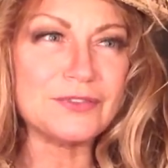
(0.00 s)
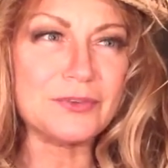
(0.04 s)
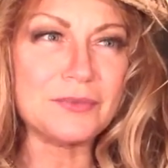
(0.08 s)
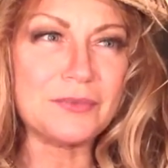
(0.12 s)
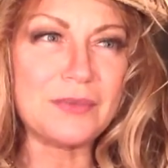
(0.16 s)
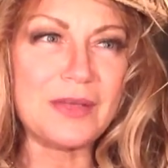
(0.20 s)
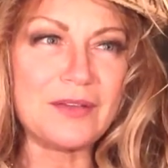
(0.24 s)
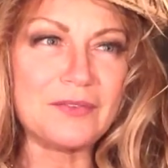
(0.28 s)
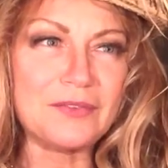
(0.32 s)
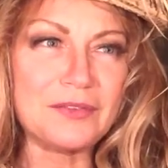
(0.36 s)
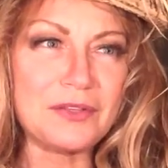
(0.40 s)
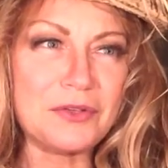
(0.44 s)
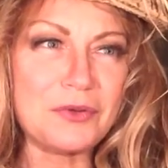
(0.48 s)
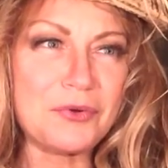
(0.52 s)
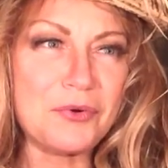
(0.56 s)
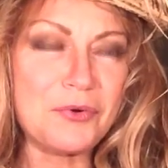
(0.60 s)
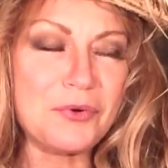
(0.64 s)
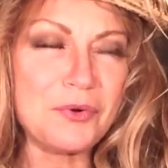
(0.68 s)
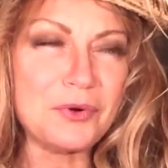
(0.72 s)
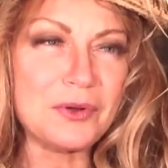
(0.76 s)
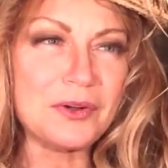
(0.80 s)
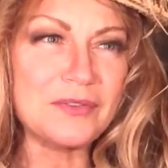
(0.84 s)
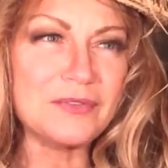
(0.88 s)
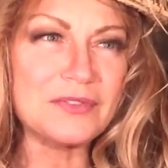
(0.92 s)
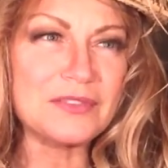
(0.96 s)
from every
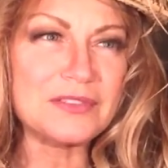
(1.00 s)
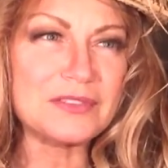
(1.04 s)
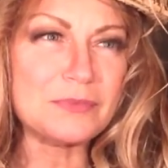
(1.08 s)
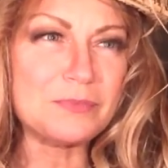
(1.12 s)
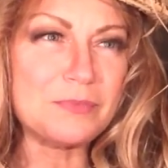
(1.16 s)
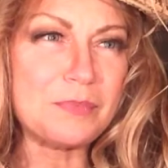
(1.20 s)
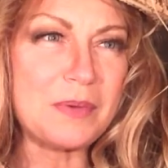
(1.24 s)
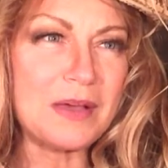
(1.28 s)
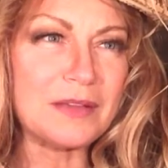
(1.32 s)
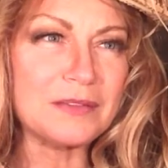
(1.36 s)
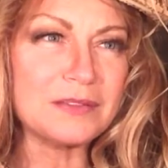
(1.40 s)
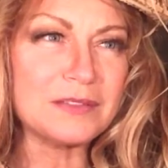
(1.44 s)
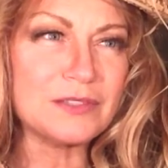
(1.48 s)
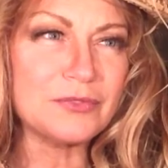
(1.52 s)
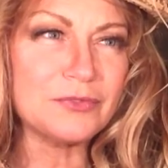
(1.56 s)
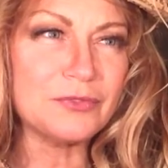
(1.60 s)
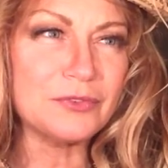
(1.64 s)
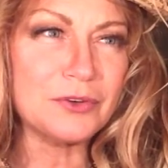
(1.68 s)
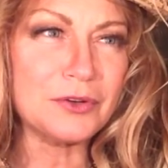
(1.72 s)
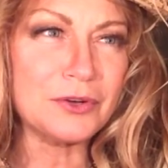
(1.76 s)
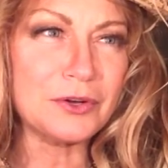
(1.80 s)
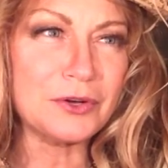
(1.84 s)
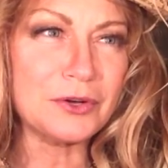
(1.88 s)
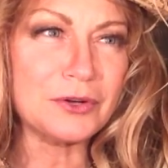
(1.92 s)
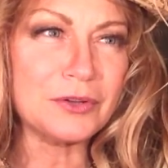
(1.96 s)
corner of this
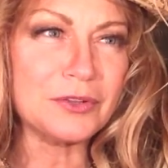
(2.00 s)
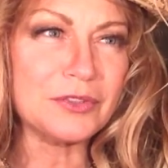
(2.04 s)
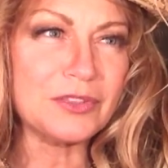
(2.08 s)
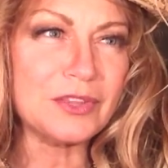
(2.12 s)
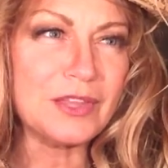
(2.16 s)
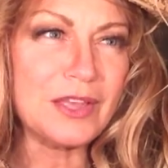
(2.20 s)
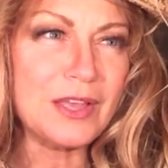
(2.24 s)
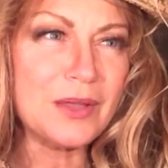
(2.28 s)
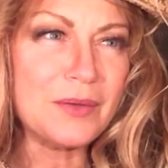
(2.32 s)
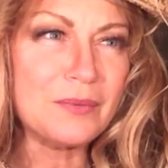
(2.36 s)
bountiful earth.